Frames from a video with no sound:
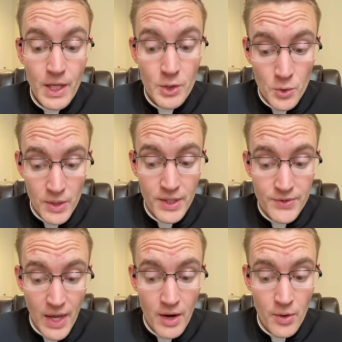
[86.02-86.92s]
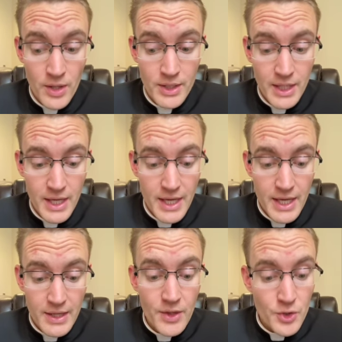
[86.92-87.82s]
During this era,
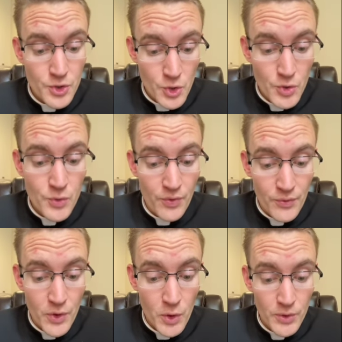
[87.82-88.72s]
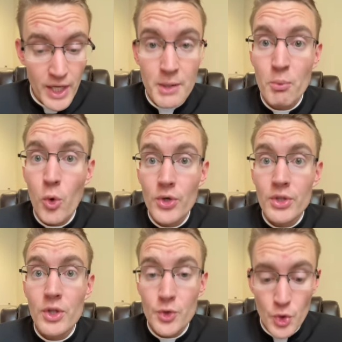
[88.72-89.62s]
this church fulfilled an
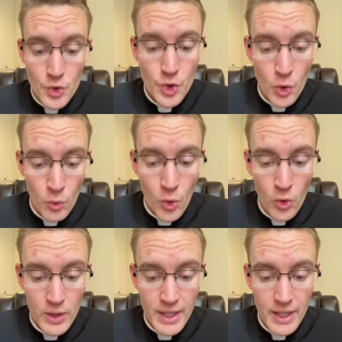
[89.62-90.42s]
important liturgical role